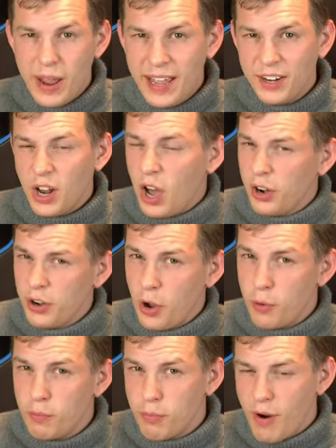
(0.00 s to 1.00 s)
weird
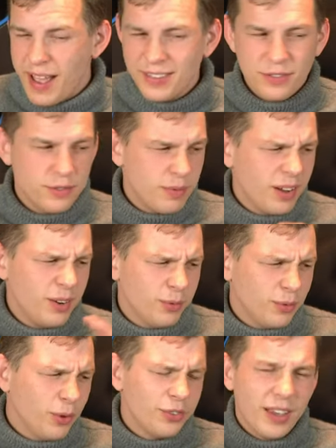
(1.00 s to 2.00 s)
unknown brands,
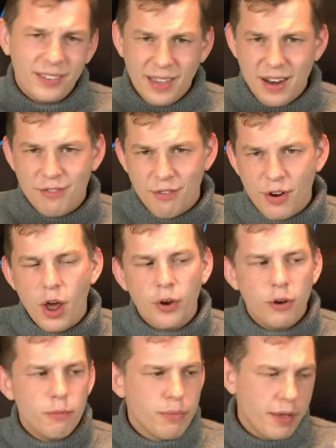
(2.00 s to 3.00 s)
I'm not saying Tenda an
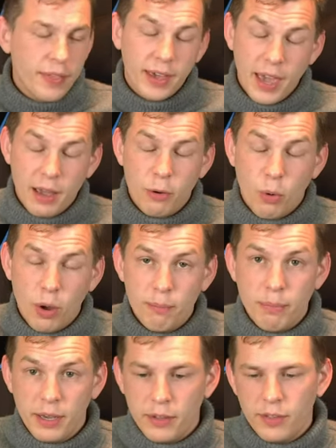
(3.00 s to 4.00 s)
unknown brand, they're getting
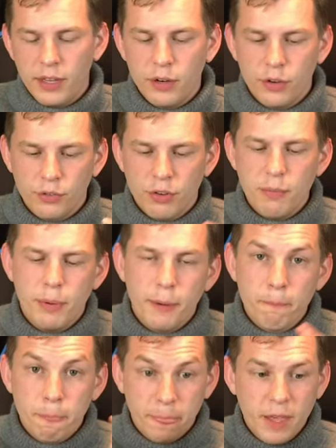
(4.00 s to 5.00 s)
quite big in the industry,
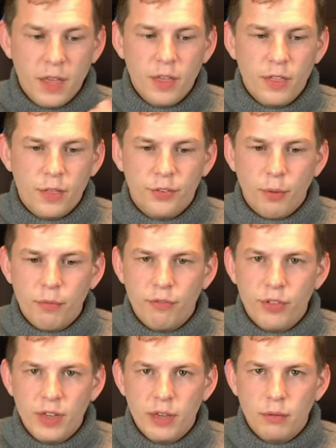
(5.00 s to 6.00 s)
but
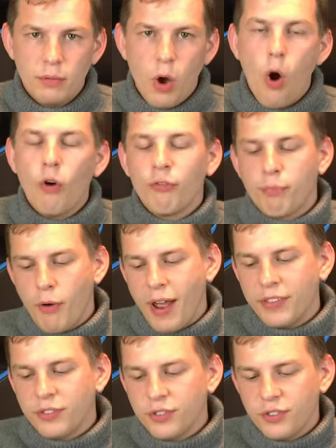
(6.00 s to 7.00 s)
some of the off
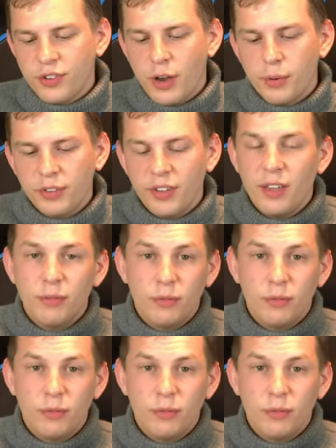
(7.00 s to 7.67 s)
brands, shall we